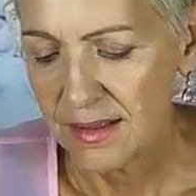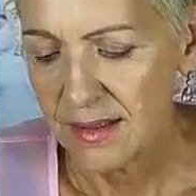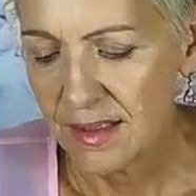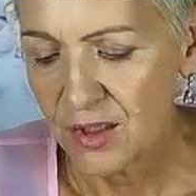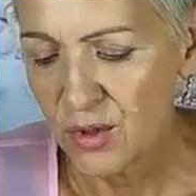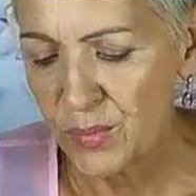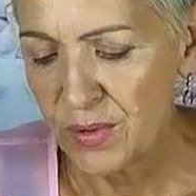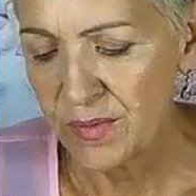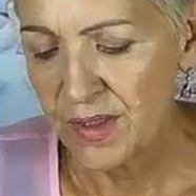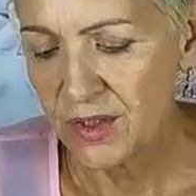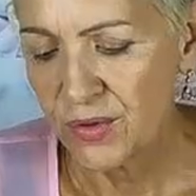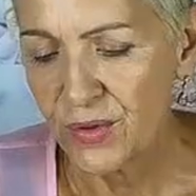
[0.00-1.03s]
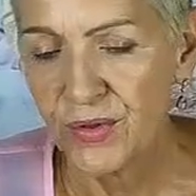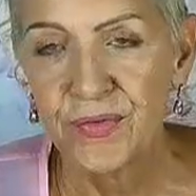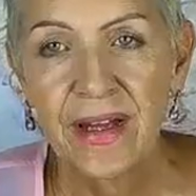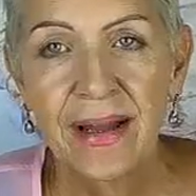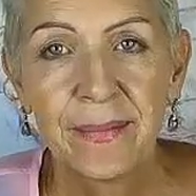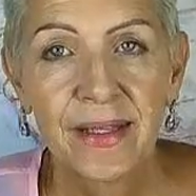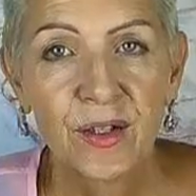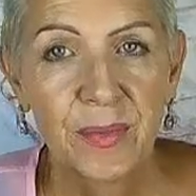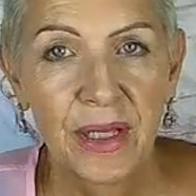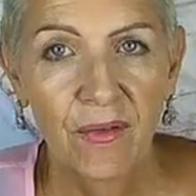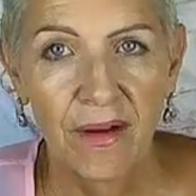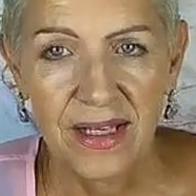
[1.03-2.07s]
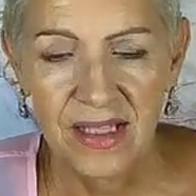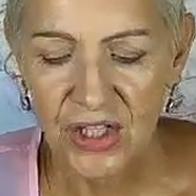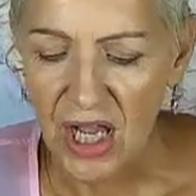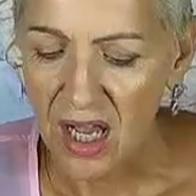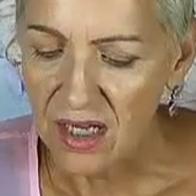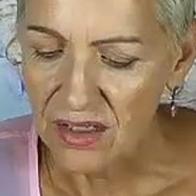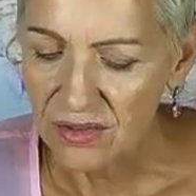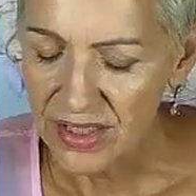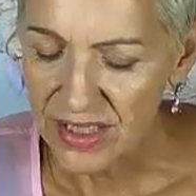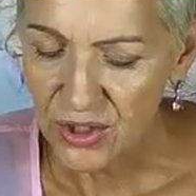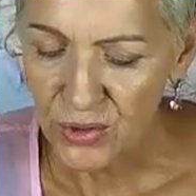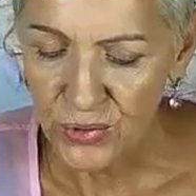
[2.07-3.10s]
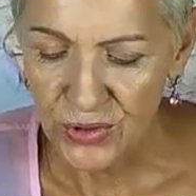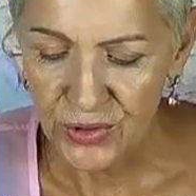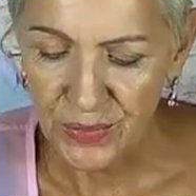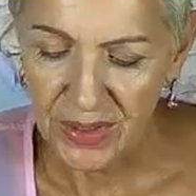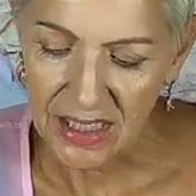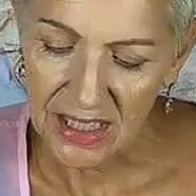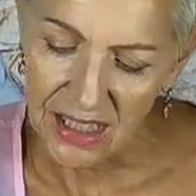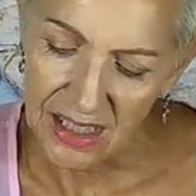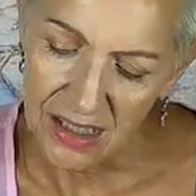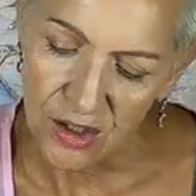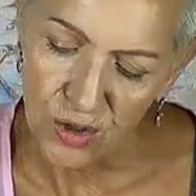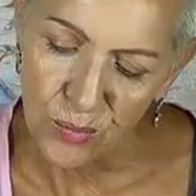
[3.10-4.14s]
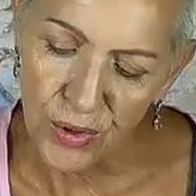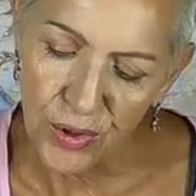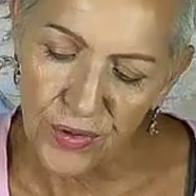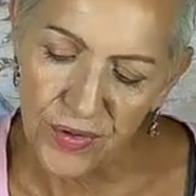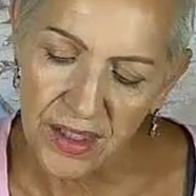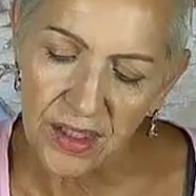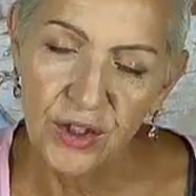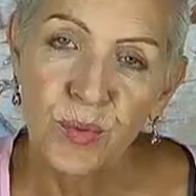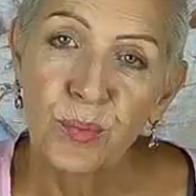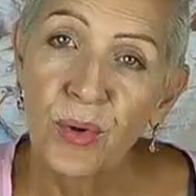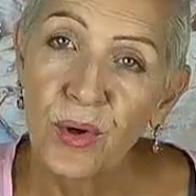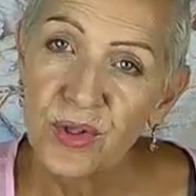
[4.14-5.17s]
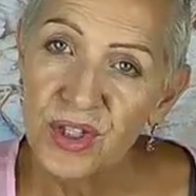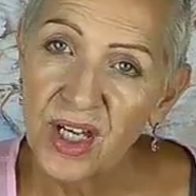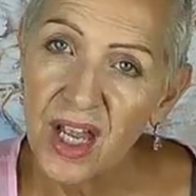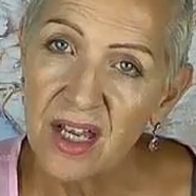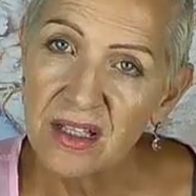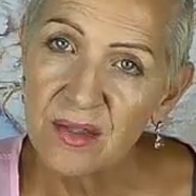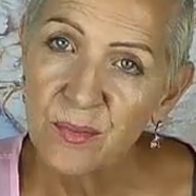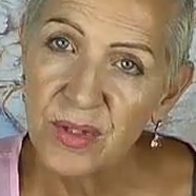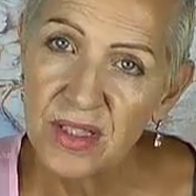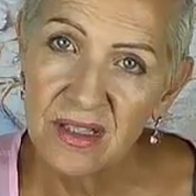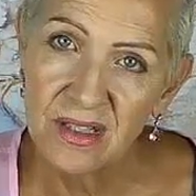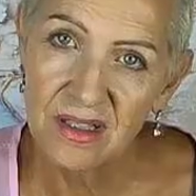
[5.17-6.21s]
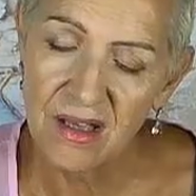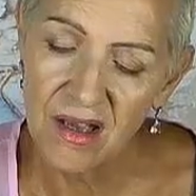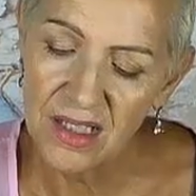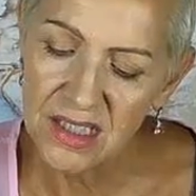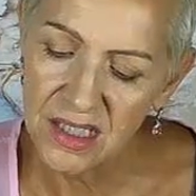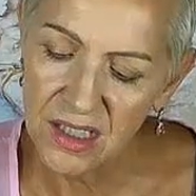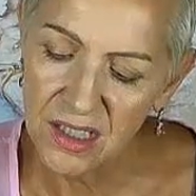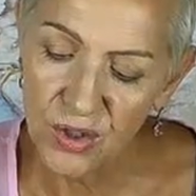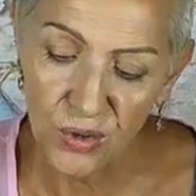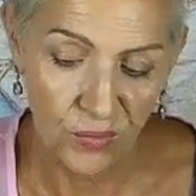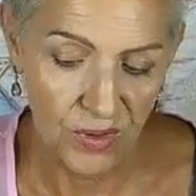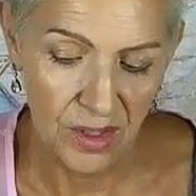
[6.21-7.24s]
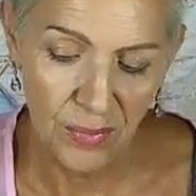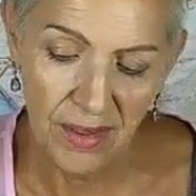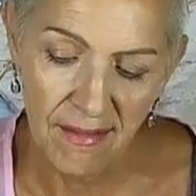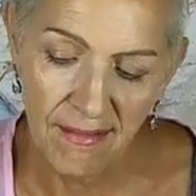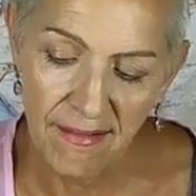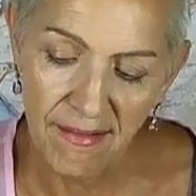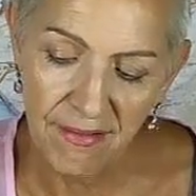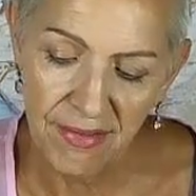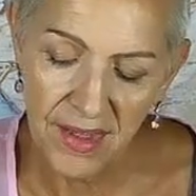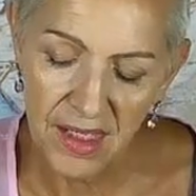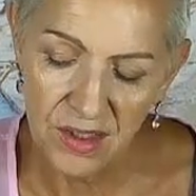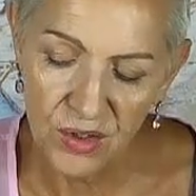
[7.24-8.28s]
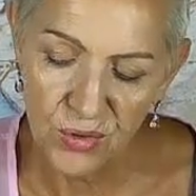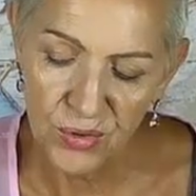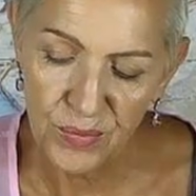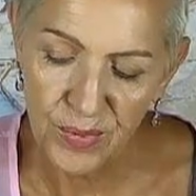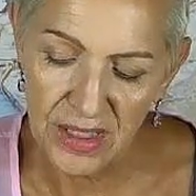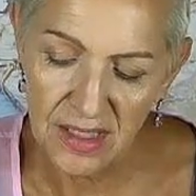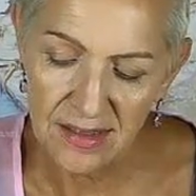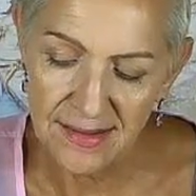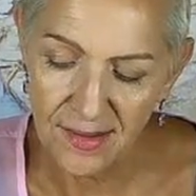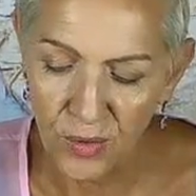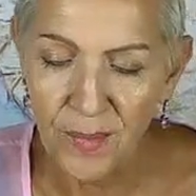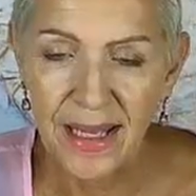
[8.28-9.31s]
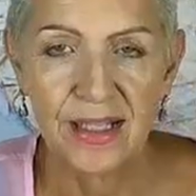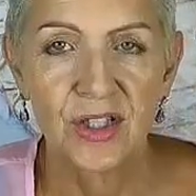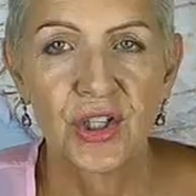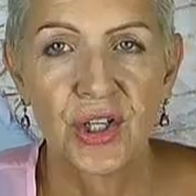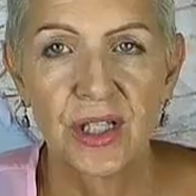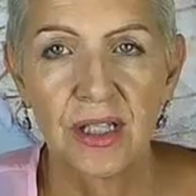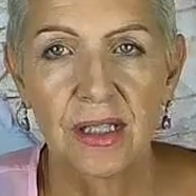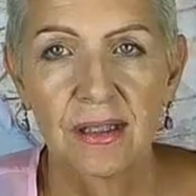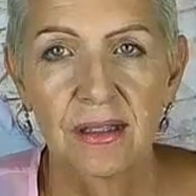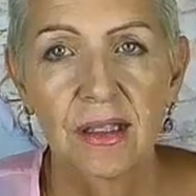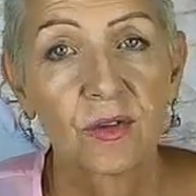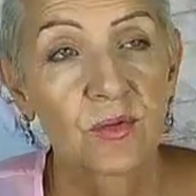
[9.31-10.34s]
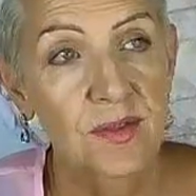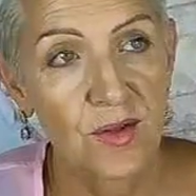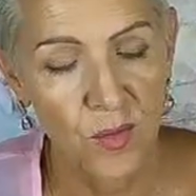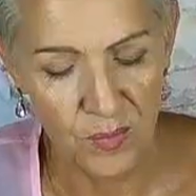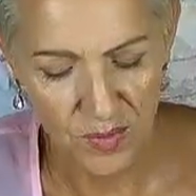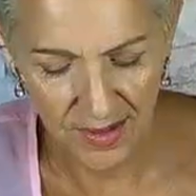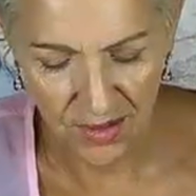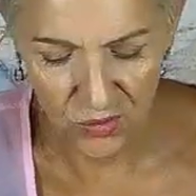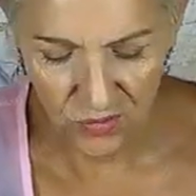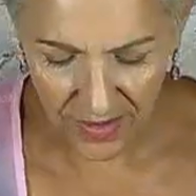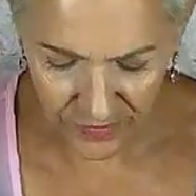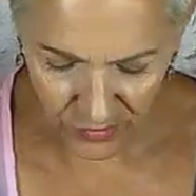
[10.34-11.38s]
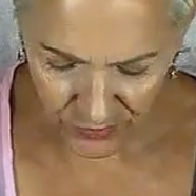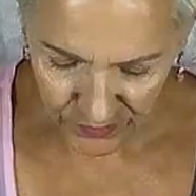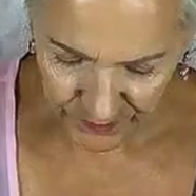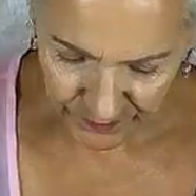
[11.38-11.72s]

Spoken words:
It could be within your own family, could be a grandchild. It could be you birthing a new project, business idea, career path. It could be a soulmate journey. It can also represent travel.